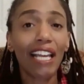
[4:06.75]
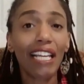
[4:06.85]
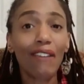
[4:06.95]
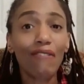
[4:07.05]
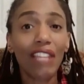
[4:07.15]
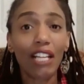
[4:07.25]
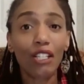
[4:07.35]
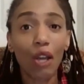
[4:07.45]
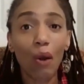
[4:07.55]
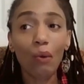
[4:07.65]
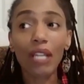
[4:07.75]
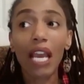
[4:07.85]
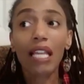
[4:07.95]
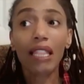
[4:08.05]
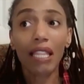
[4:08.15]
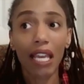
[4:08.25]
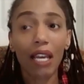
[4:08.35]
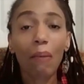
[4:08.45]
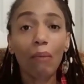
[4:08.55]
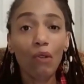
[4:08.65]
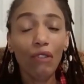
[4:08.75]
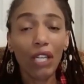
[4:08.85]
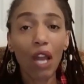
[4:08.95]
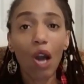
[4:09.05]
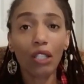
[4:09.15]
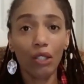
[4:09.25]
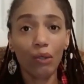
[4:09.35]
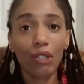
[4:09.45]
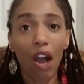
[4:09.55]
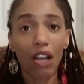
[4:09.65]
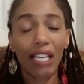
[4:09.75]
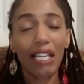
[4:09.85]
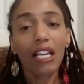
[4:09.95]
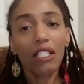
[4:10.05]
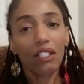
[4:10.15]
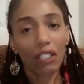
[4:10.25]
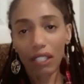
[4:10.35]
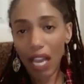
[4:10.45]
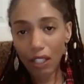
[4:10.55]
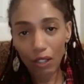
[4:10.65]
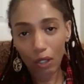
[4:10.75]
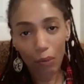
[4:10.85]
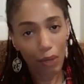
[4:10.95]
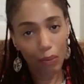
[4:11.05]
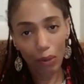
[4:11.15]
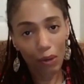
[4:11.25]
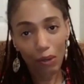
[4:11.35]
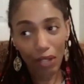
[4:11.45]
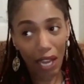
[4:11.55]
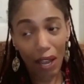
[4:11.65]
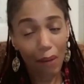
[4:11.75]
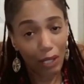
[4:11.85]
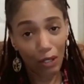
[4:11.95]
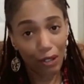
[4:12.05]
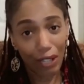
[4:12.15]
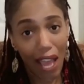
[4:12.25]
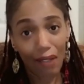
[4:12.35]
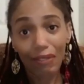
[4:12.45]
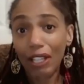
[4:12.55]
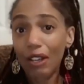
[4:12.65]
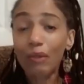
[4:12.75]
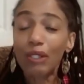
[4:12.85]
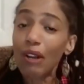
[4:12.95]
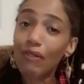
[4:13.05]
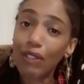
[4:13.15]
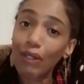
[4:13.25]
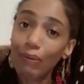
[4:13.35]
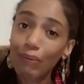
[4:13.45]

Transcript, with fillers: And if they don't, then move along, little doggy, just like you do people that come into your life that don't serve you.